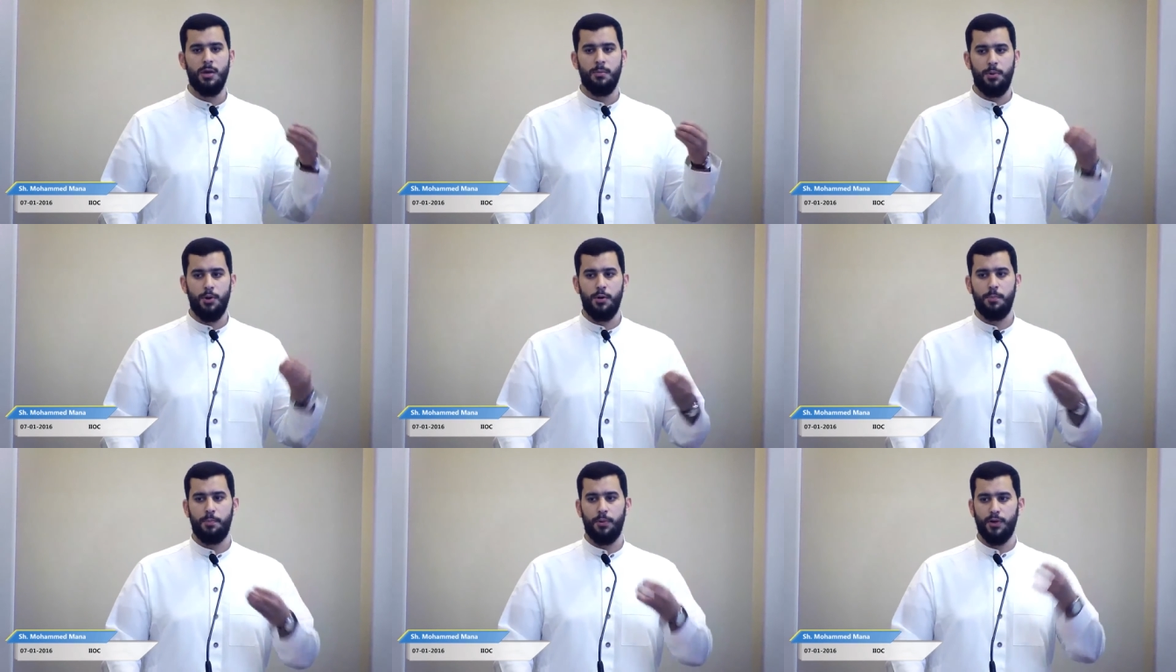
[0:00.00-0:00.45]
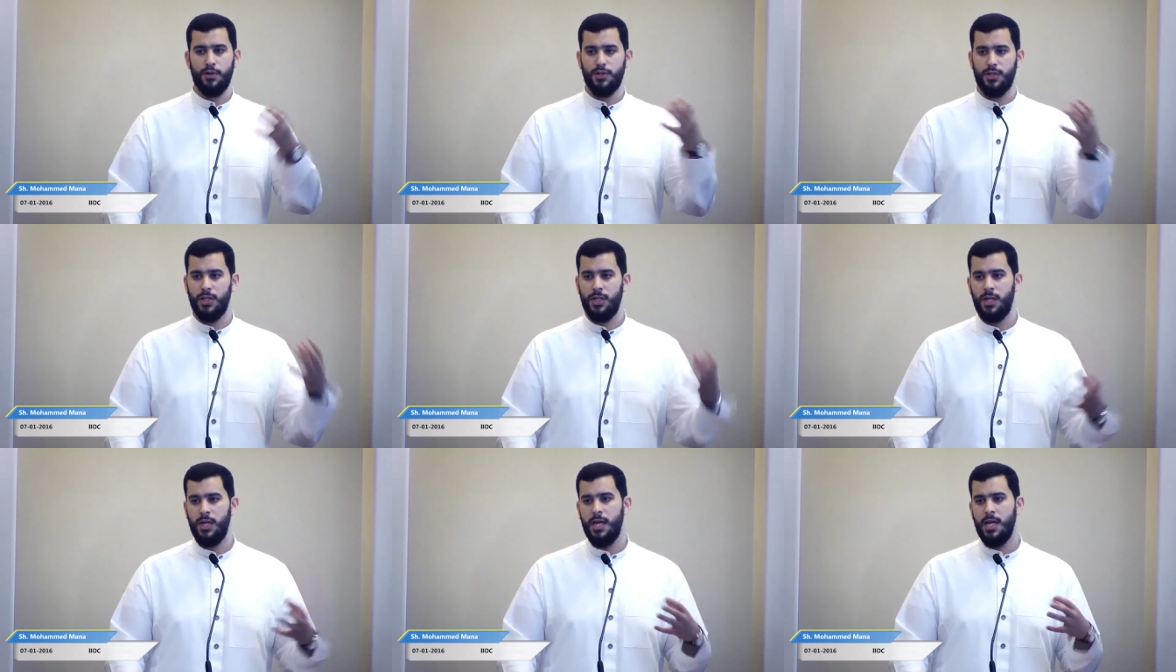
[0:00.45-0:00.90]
per
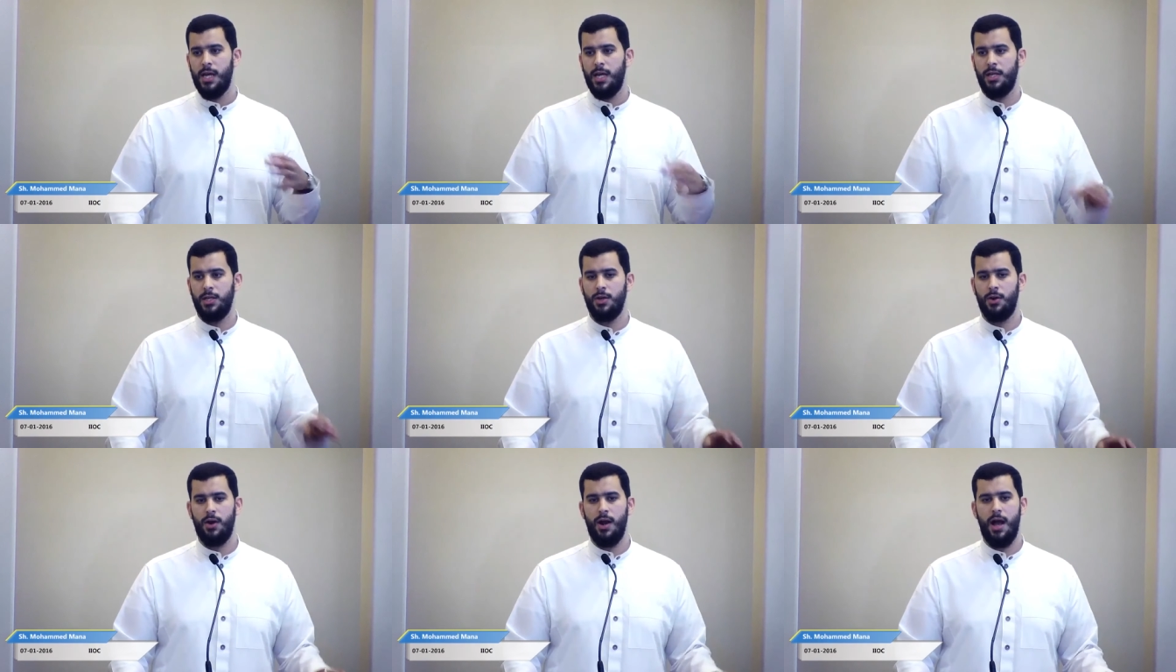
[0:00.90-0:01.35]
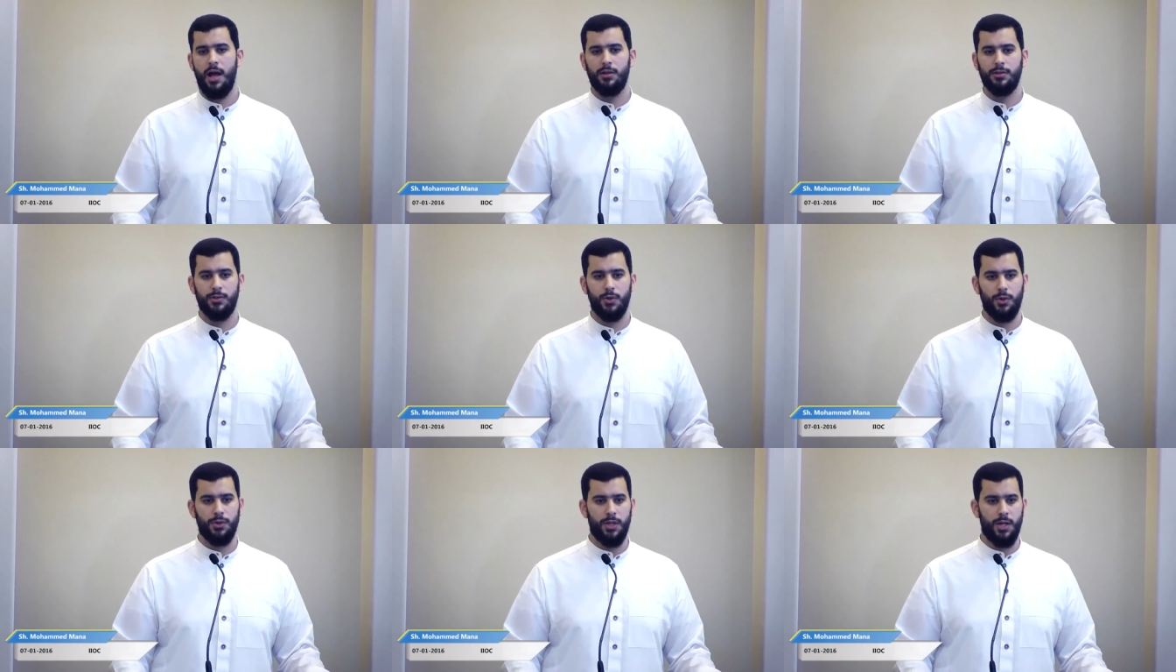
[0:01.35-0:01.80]
person in your
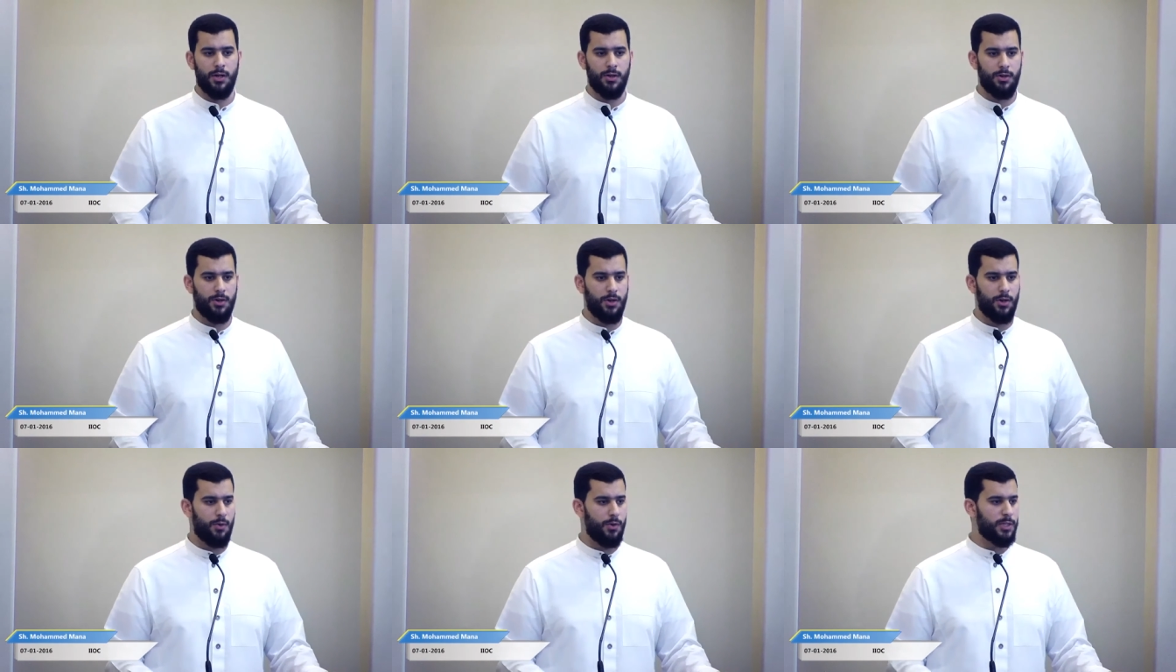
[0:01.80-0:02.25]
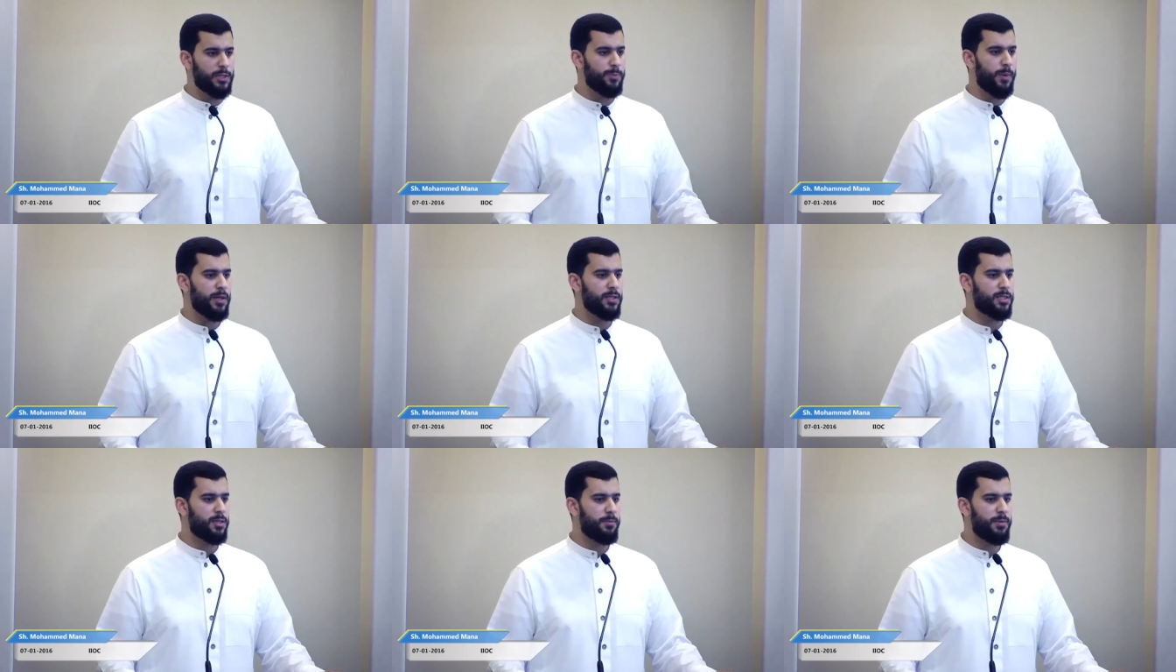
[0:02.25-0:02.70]
household and under your
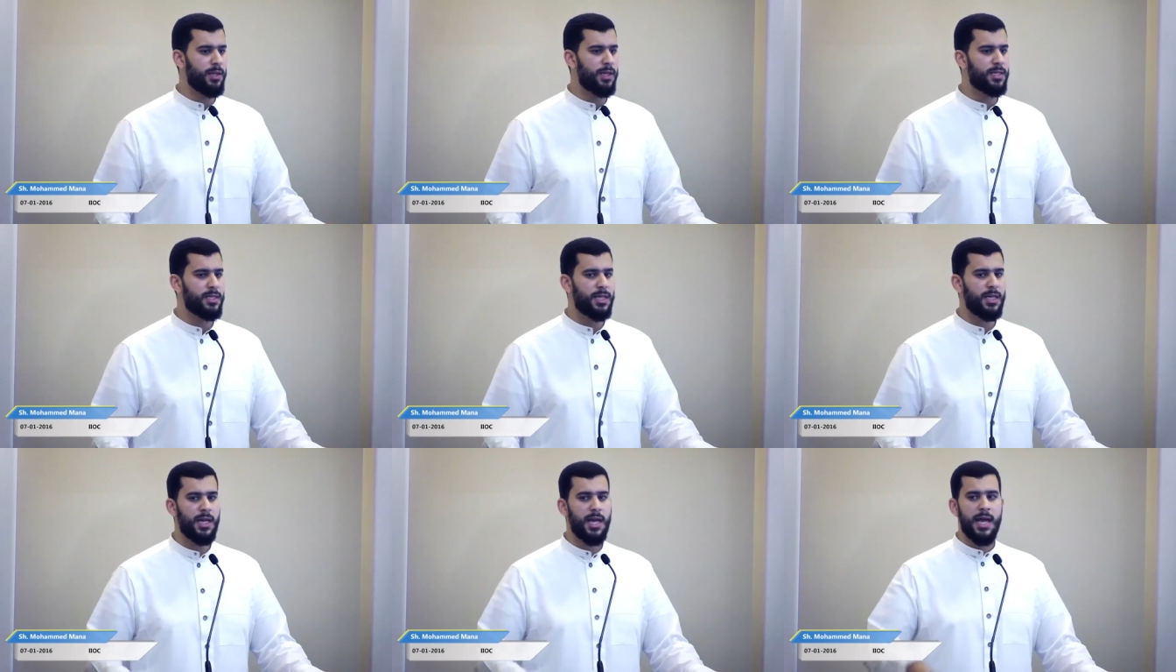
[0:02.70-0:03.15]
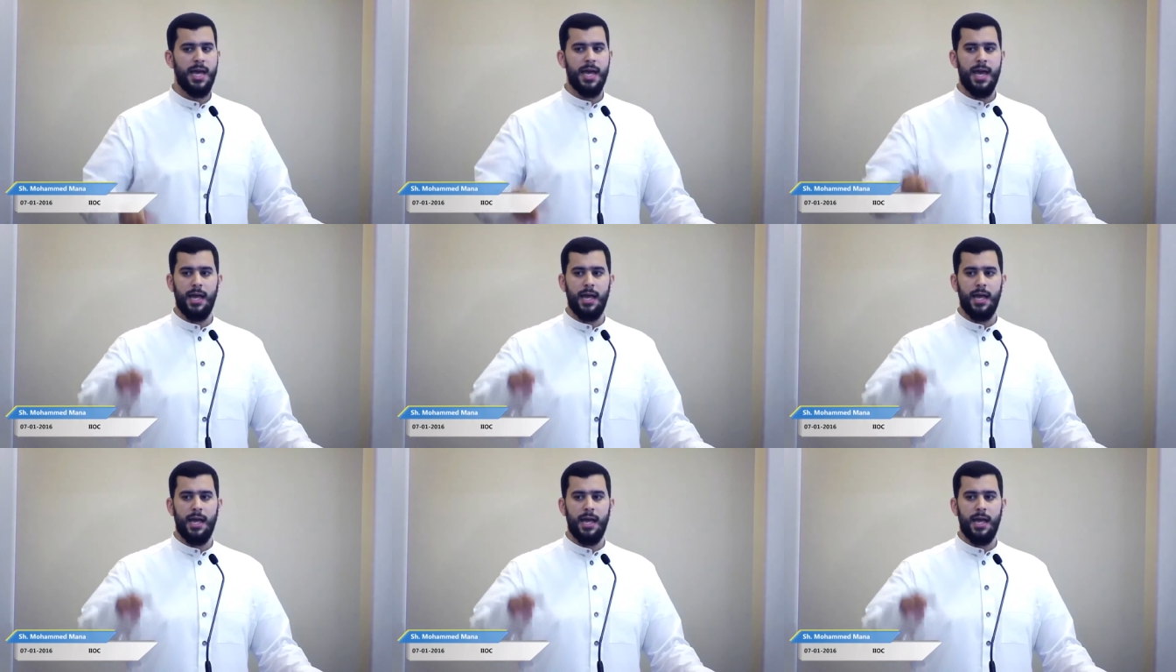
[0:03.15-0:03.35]
responsibility.